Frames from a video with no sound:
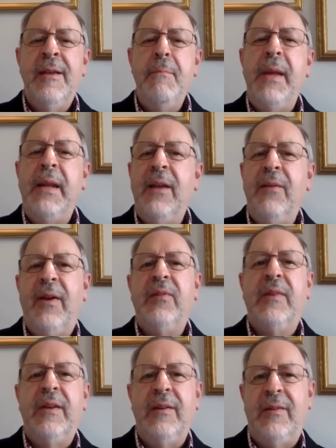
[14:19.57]
many of us
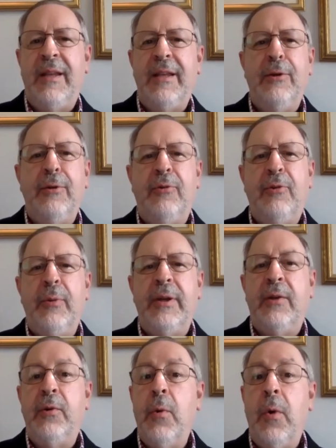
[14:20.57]
continue to
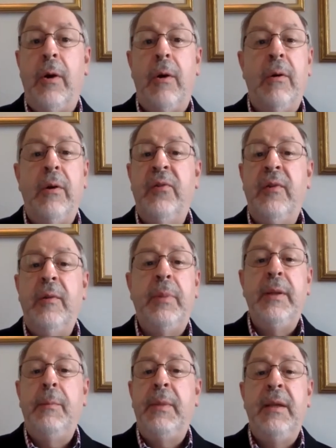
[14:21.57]
ignore or
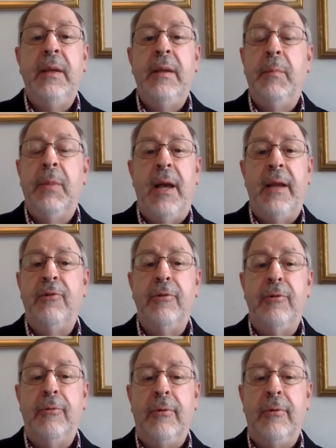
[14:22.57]
simply be blind to.